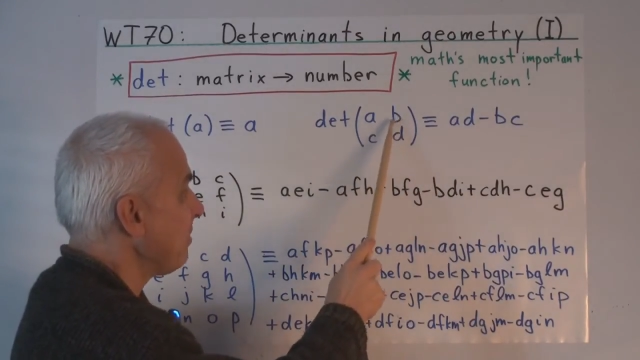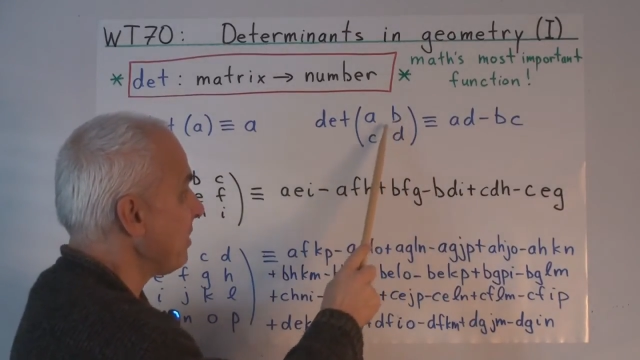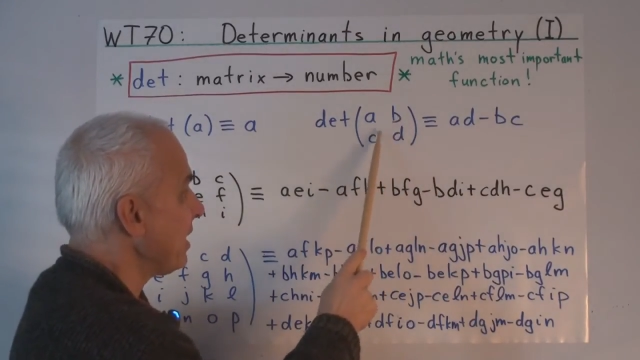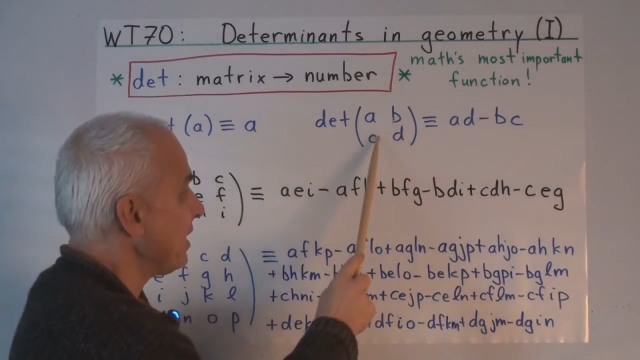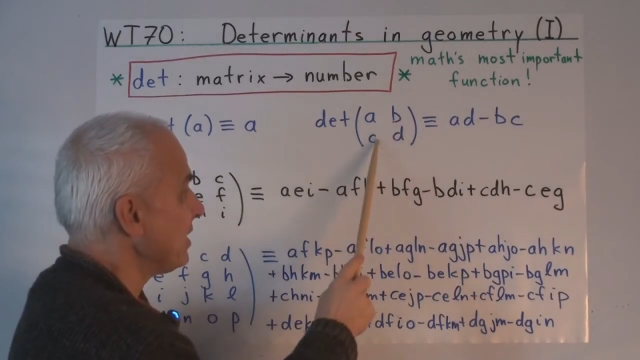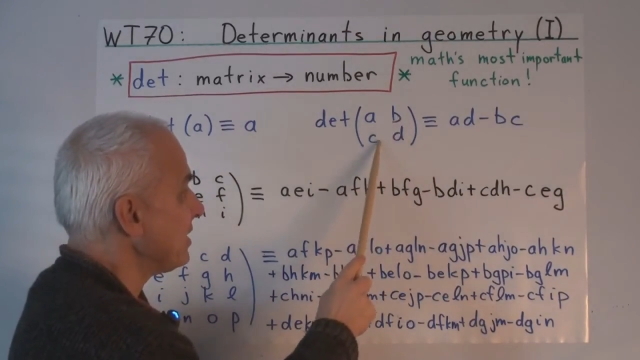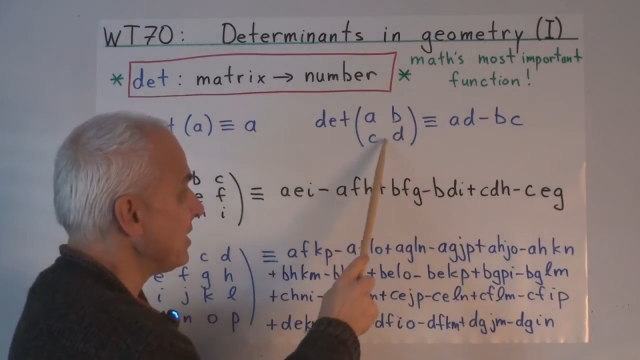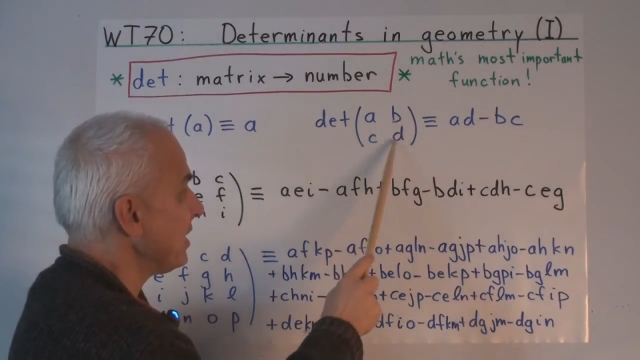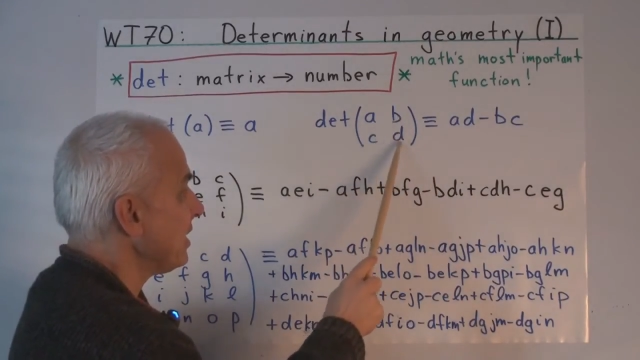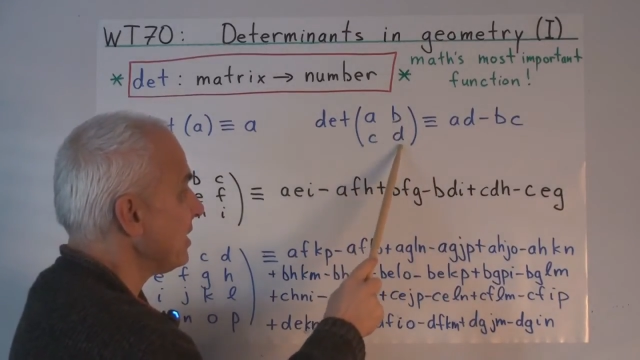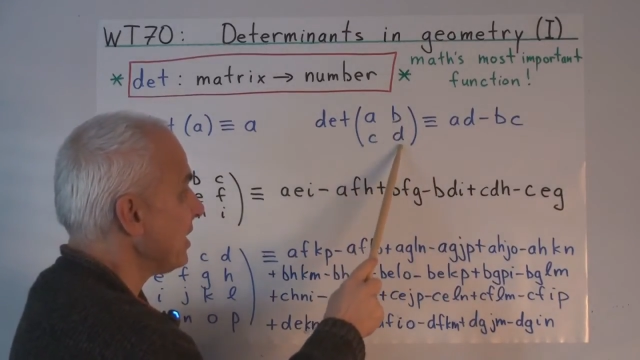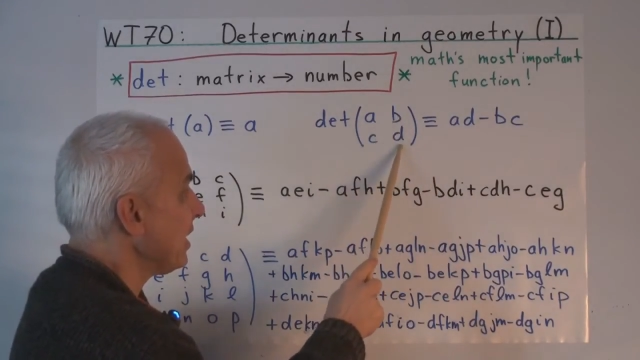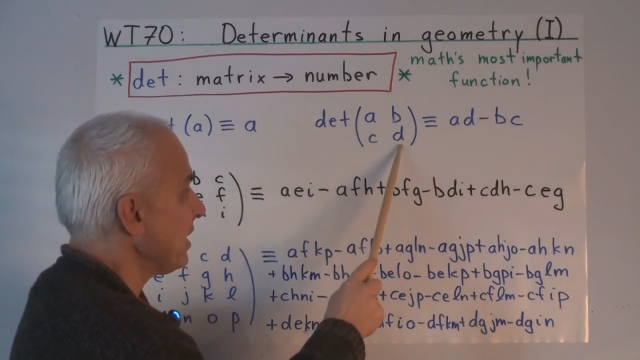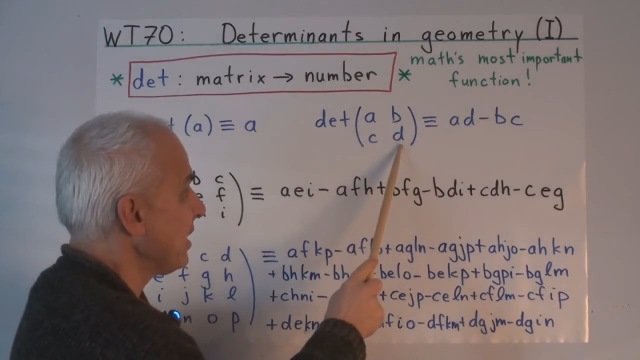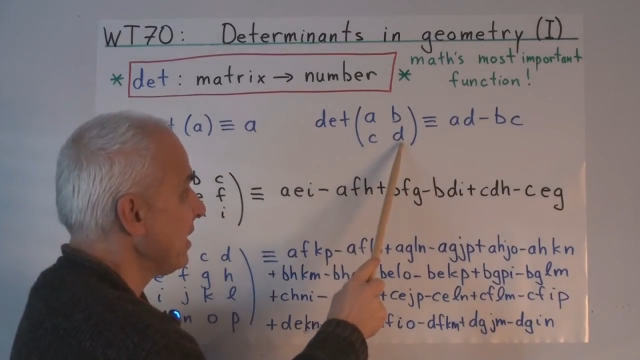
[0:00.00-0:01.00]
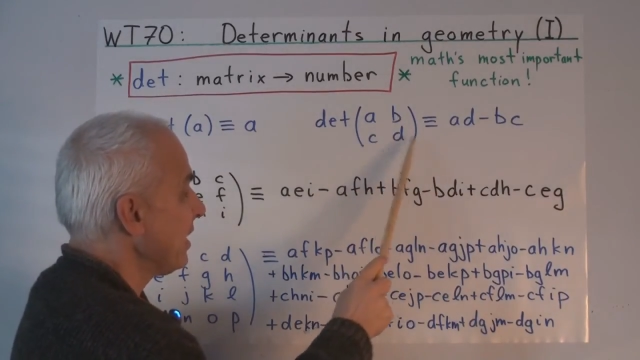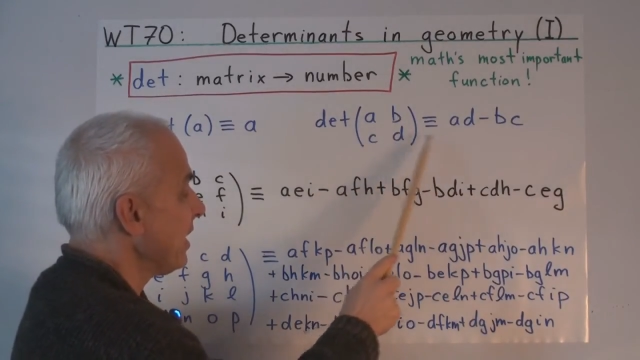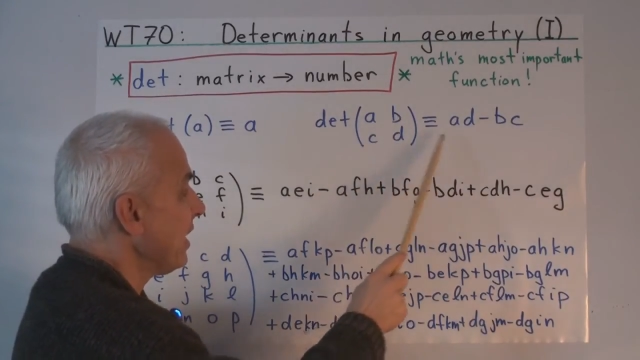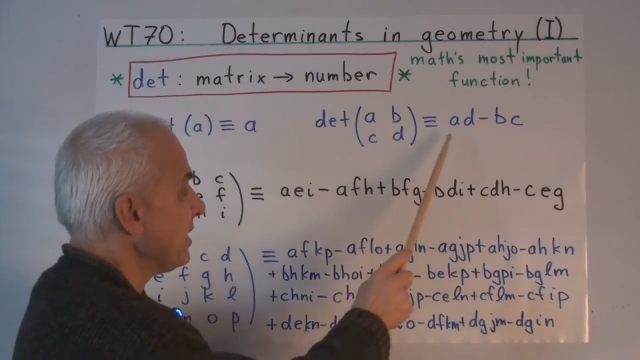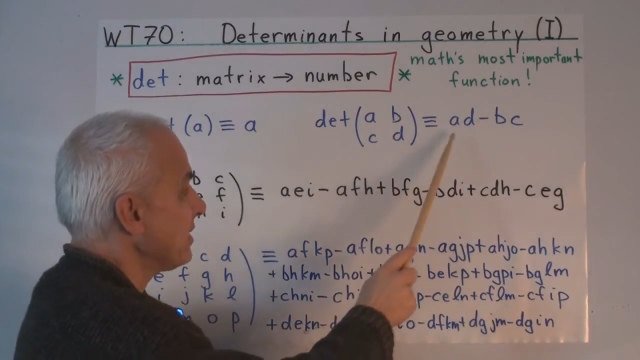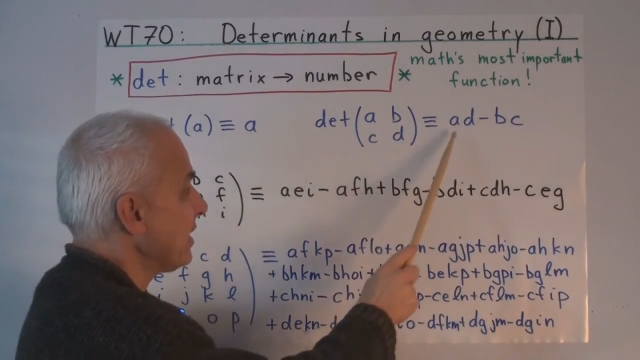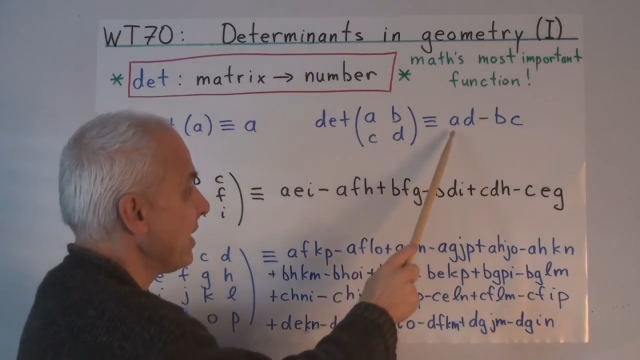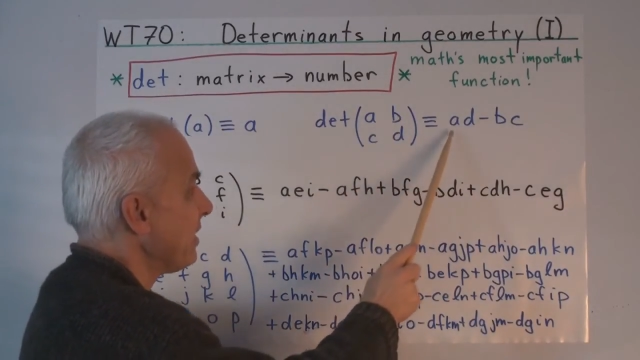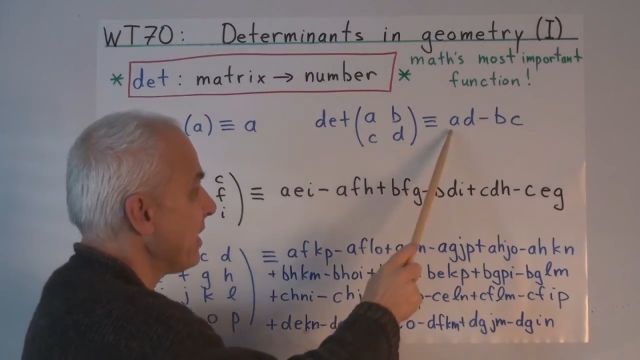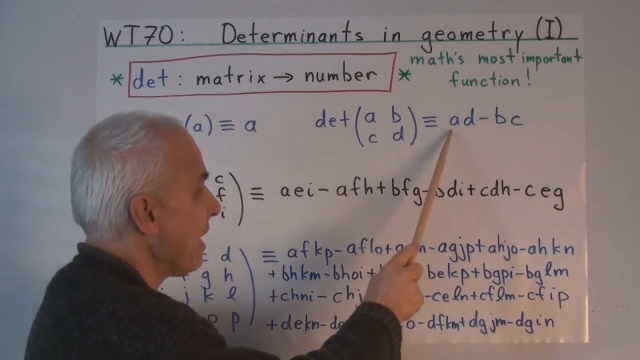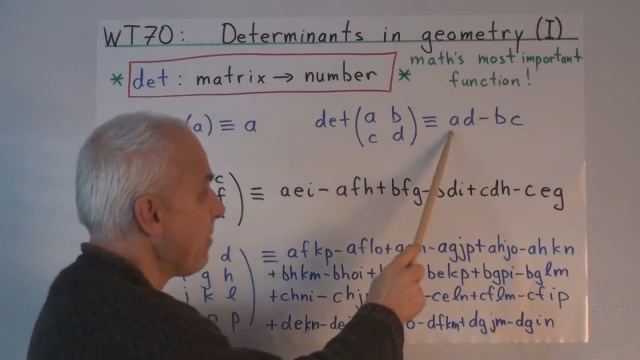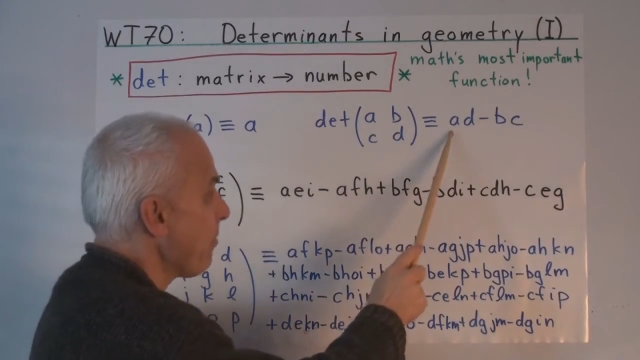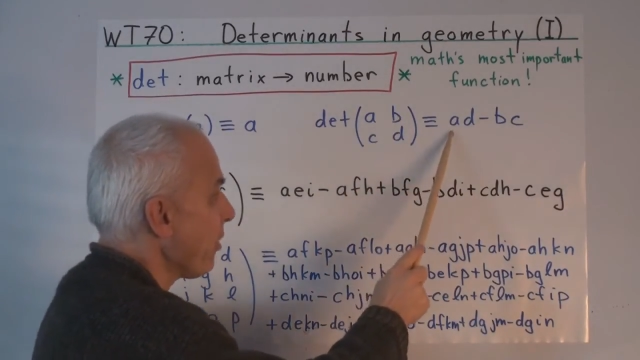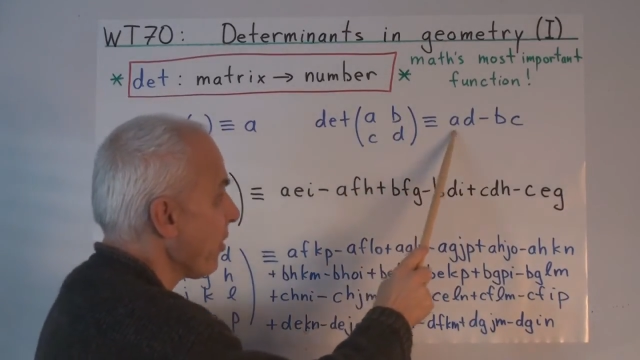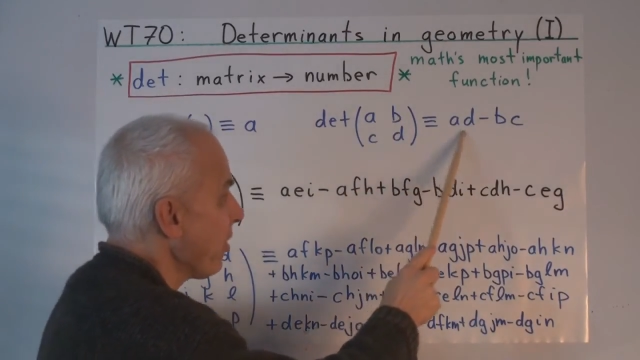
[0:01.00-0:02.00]
B, C, D is the
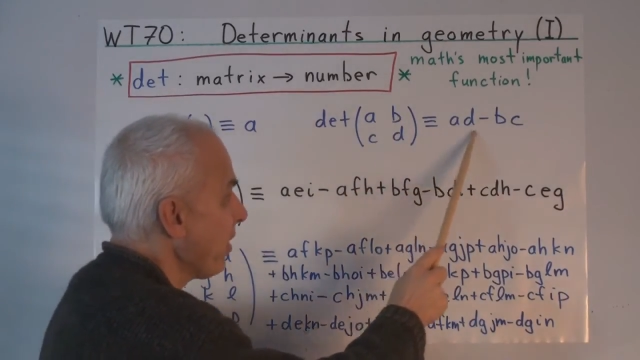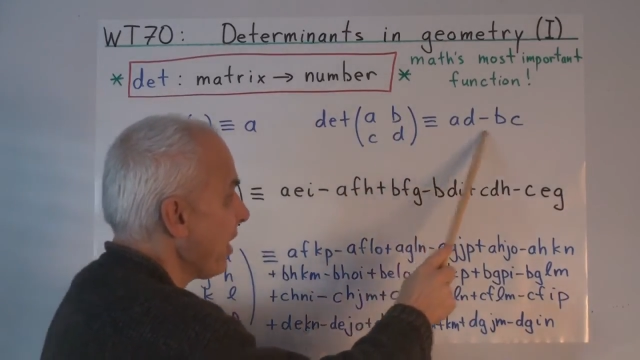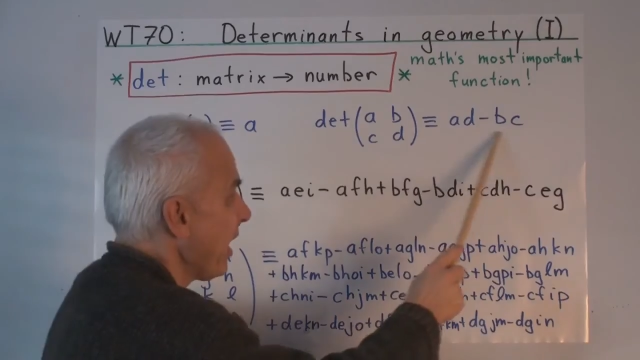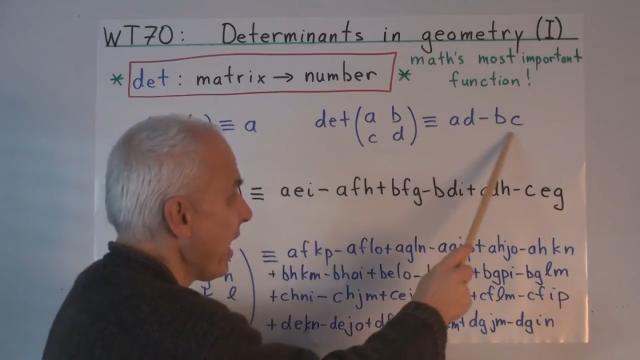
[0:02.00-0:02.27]
number